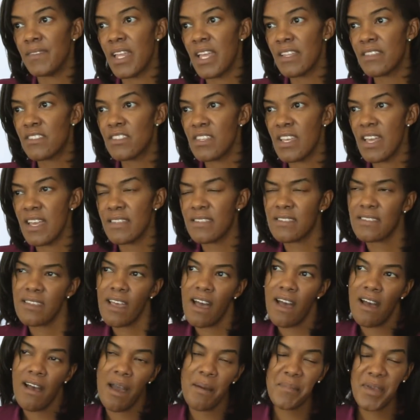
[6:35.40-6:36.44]
It's it's. Uh,
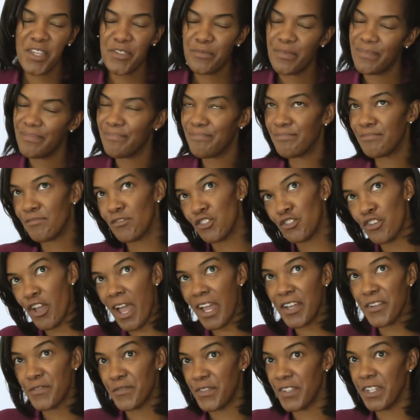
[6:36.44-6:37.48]
I mean,
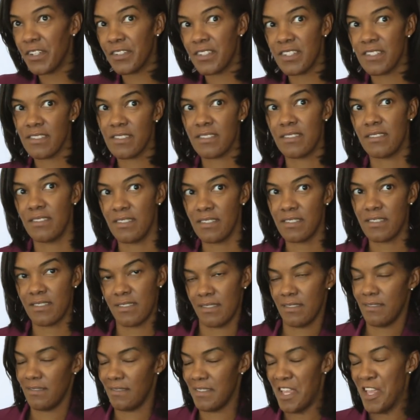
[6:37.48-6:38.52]
track and field is it's
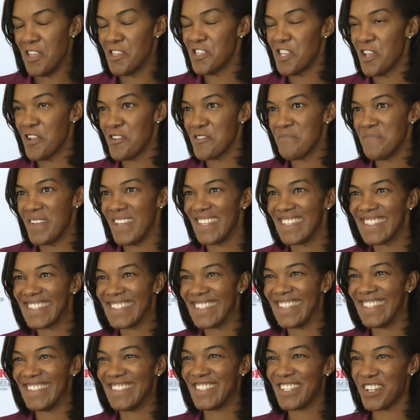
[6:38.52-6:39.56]
it's hit or miss
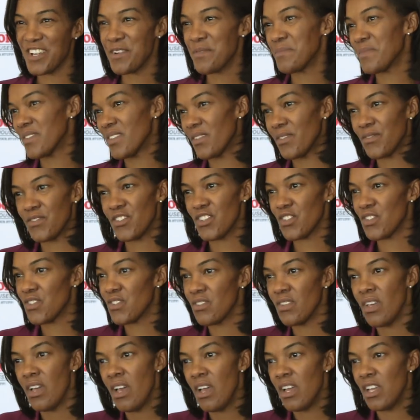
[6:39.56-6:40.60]
in terms of just
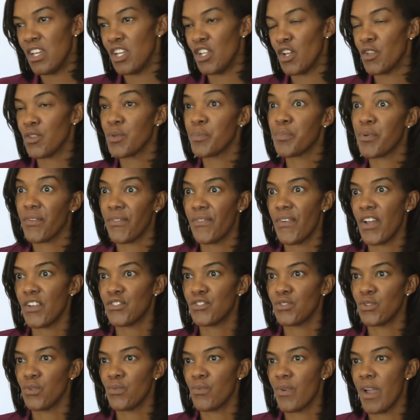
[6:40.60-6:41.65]
you know the
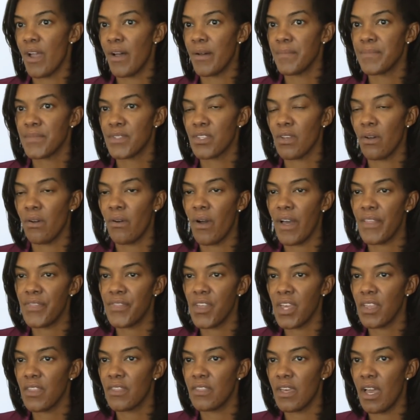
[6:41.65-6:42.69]
professional realm. So I
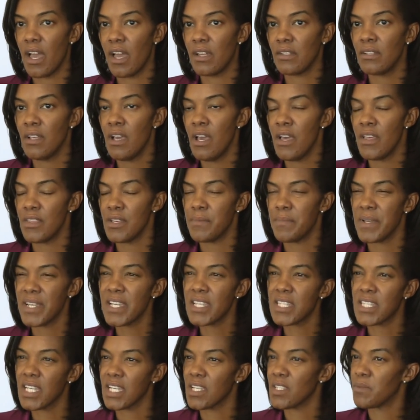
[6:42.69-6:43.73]
think that the
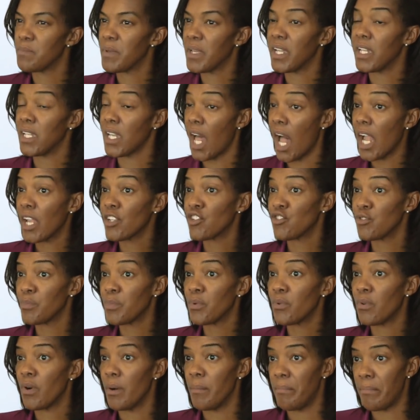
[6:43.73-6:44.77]
biggest thing is being
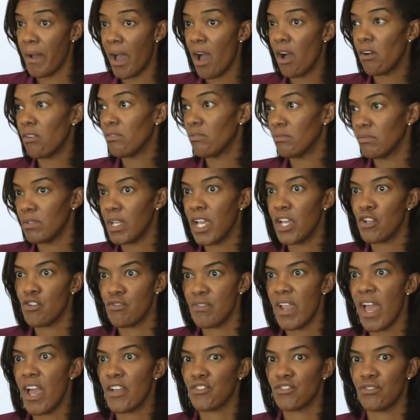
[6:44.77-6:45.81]
knowledgeable about
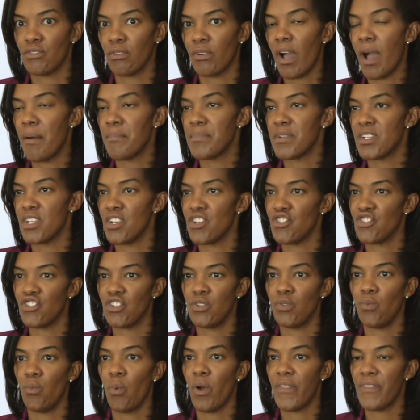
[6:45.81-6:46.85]
international
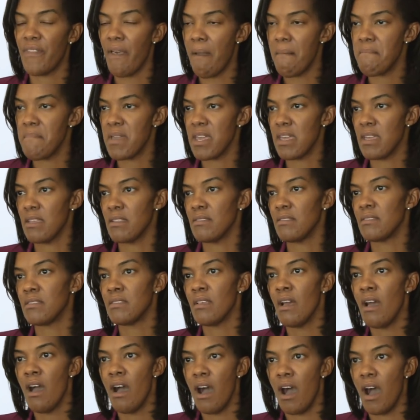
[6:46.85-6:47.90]
competition, what that means.
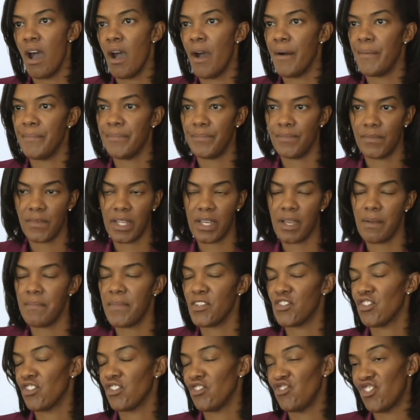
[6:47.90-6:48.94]
Um, like I
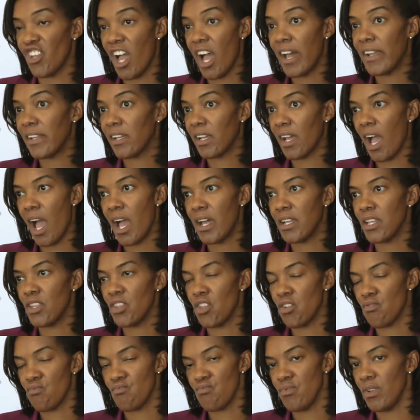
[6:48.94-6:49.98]
mentioned, John and Connie,
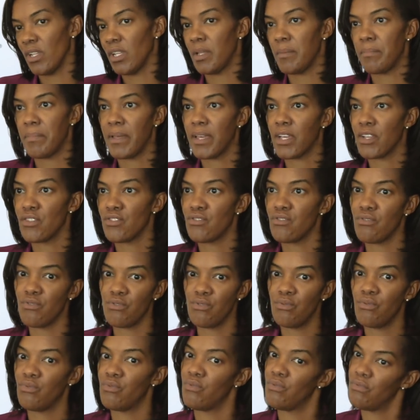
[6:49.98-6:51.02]
they're really big to
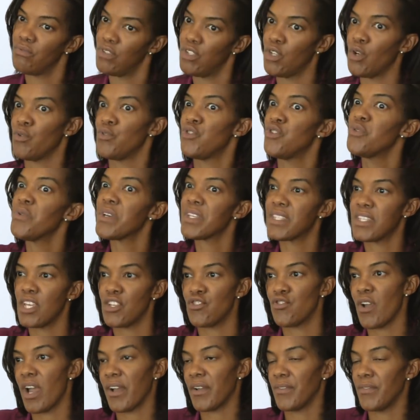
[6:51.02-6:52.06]
you know USA
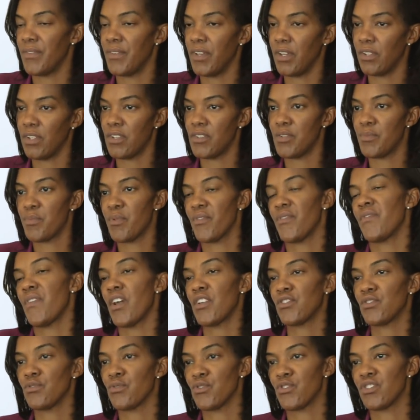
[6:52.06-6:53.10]
track and field and the
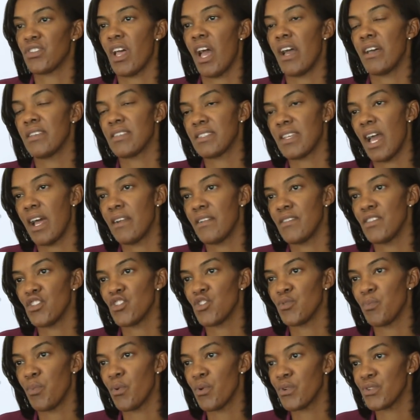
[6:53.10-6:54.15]
professional side of the
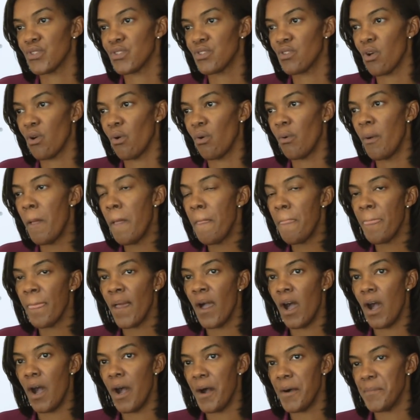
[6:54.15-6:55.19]
sport. So
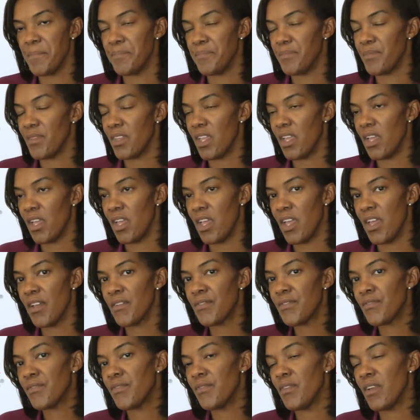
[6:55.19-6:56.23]
um, if
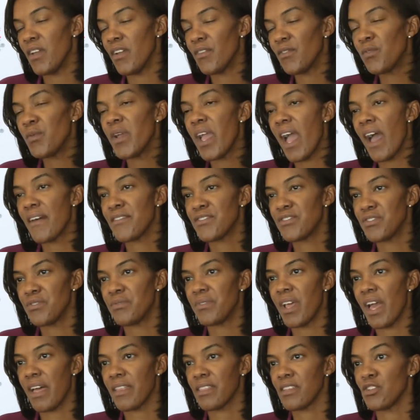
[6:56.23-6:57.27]
if we have
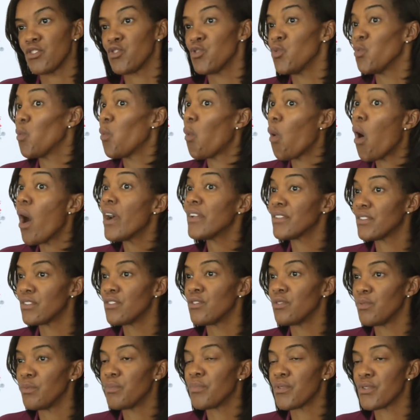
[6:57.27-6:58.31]
student athletes who want
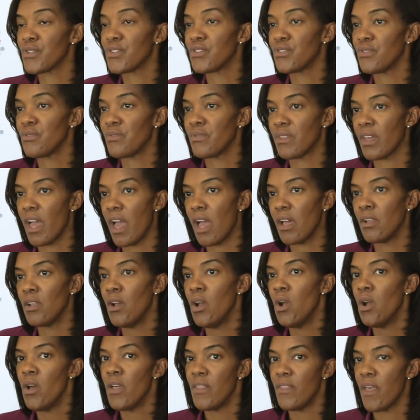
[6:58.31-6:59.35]
to pursue that,
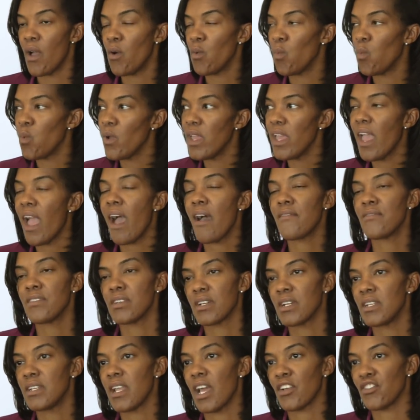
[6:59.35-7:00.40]
that we have the
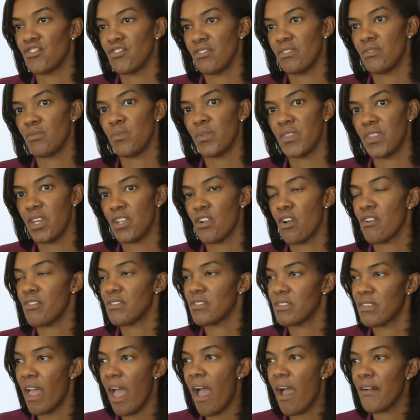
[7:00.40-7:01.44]
connections within our
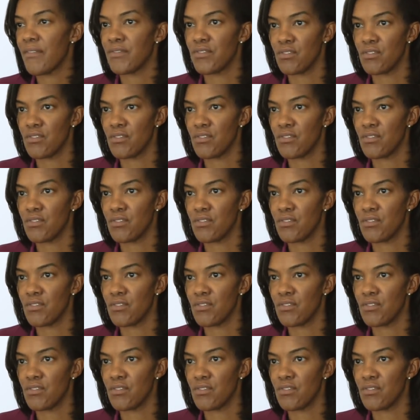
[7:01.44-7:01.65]
staff